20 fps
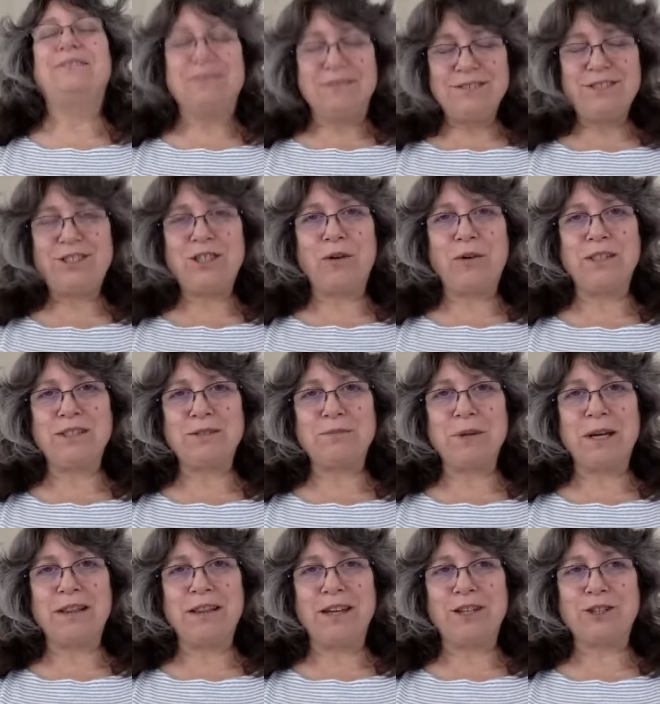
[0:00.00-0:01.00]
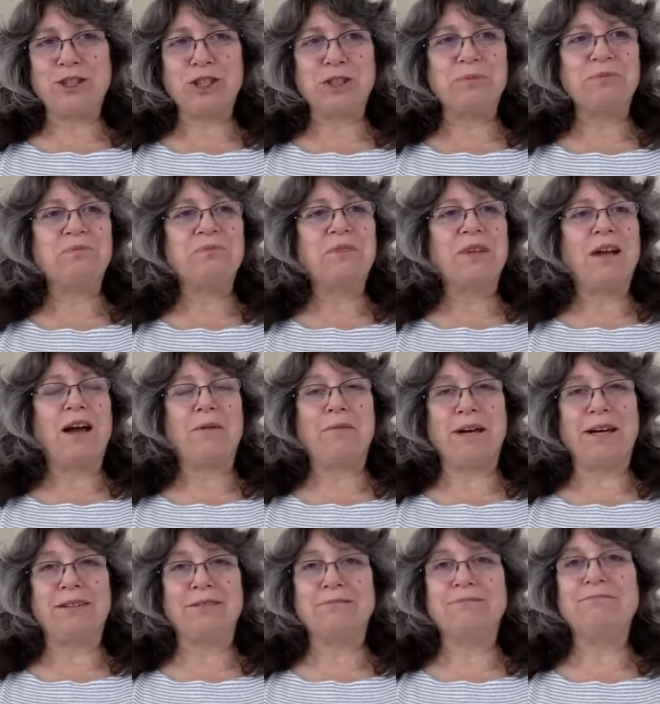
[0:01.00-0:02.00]
so ends my lecture
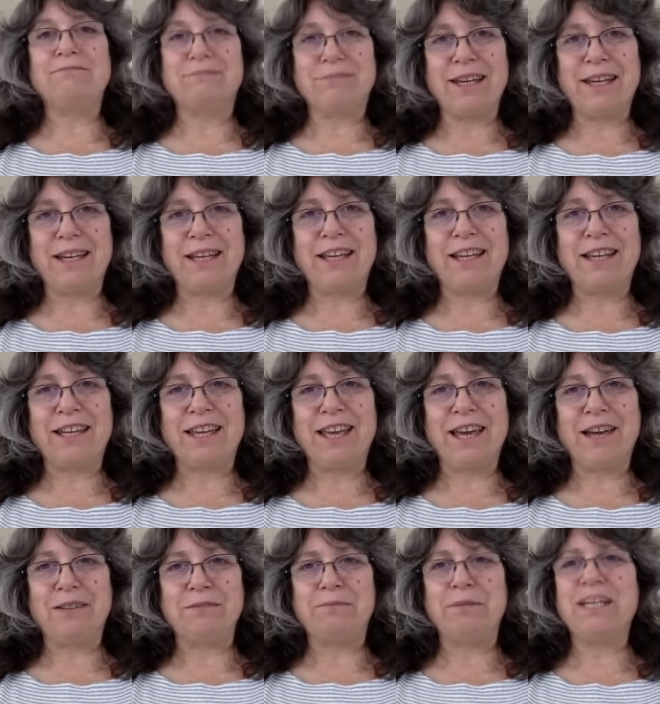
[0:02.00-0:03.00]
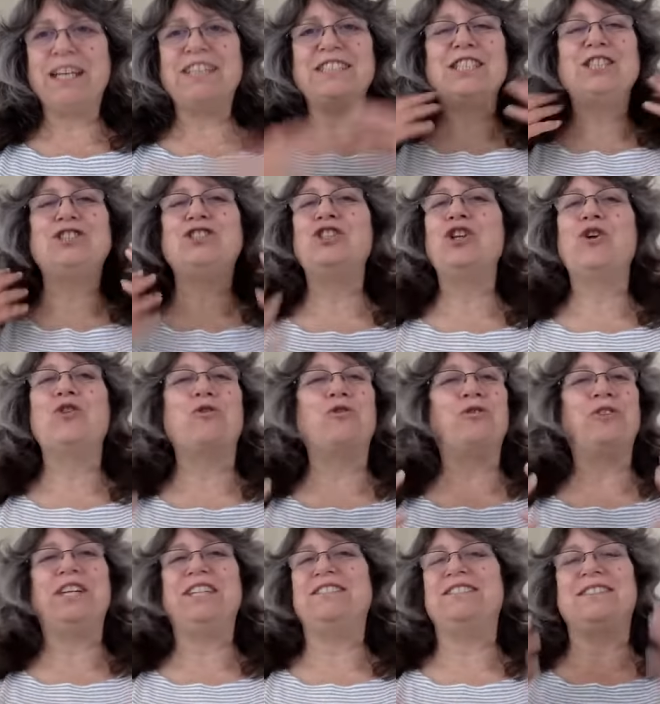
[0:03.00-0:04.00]
about getting an account because there's no
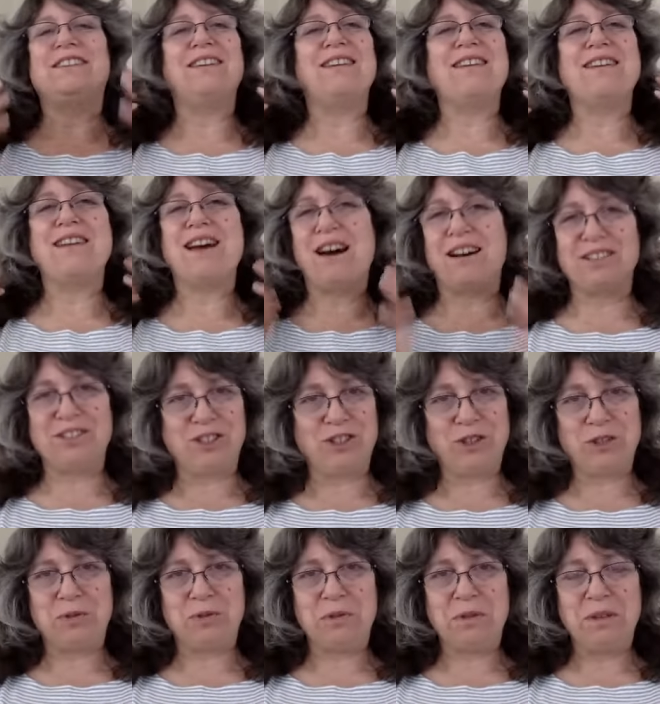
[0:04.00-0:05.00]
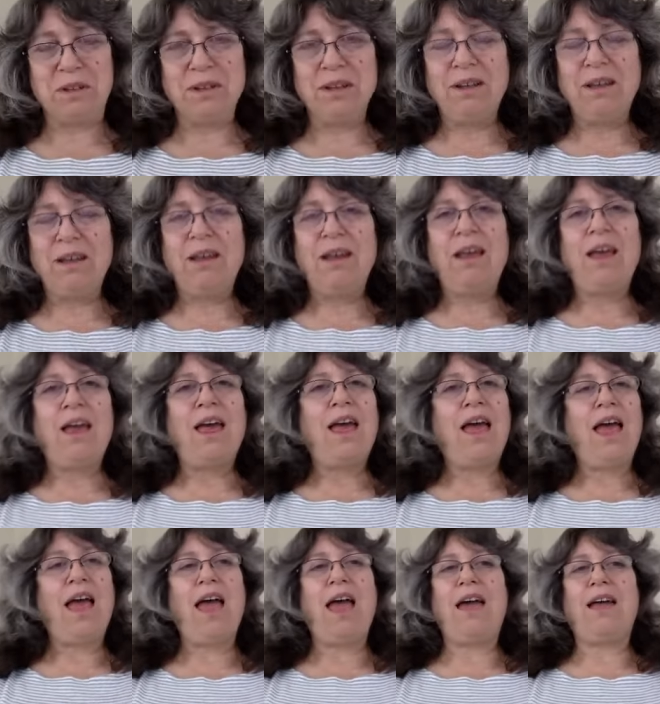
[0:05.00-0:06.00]
reason not to
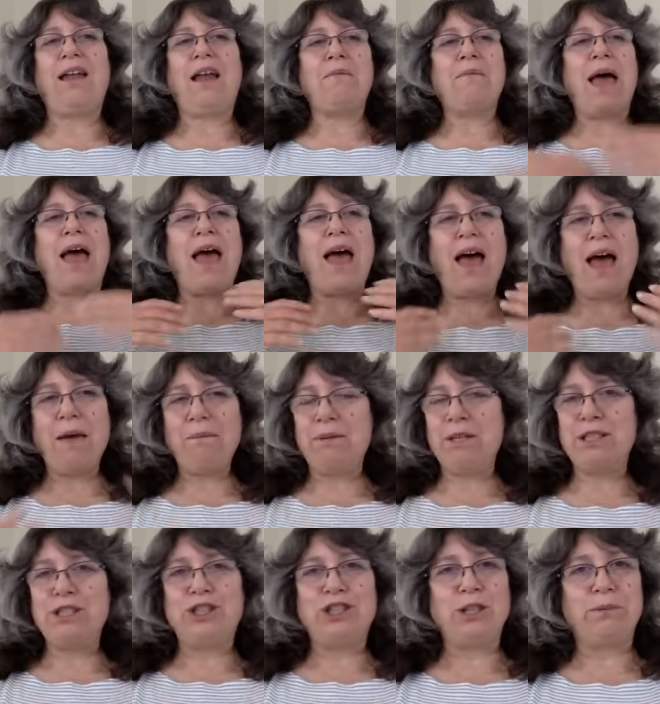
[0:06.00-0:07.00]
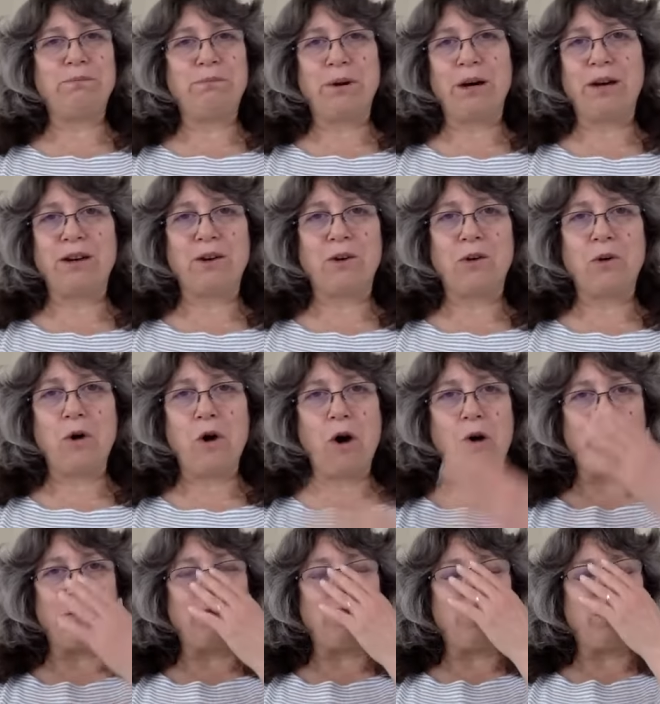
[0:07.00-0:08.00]
and i'm happy to jump on a call
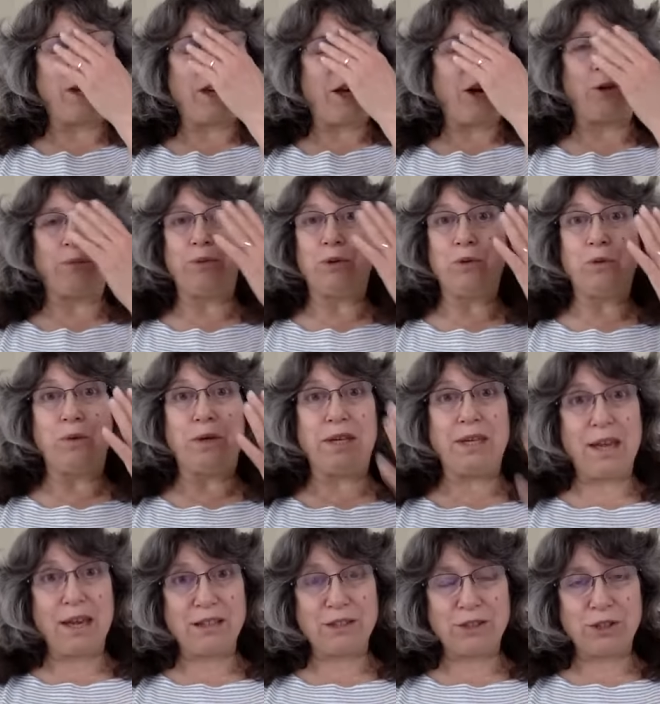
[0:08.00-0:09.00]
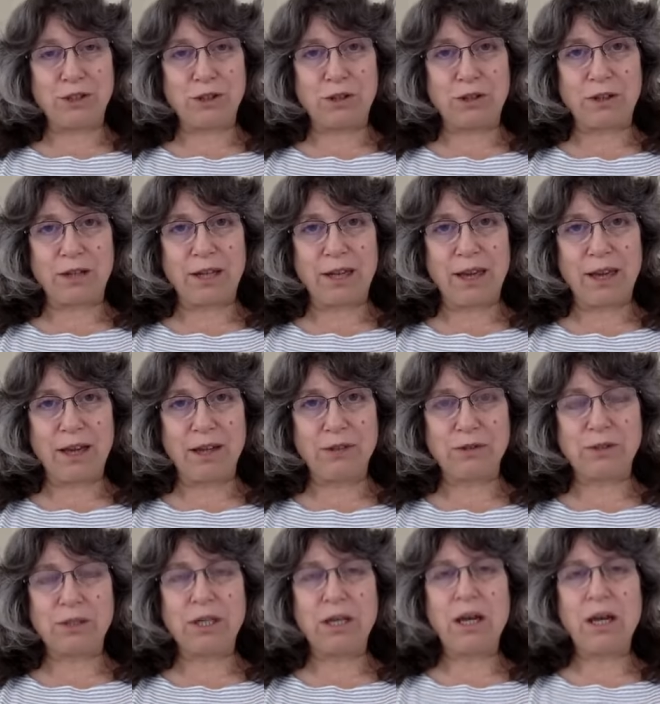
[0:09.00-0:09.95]
with you to help you get your account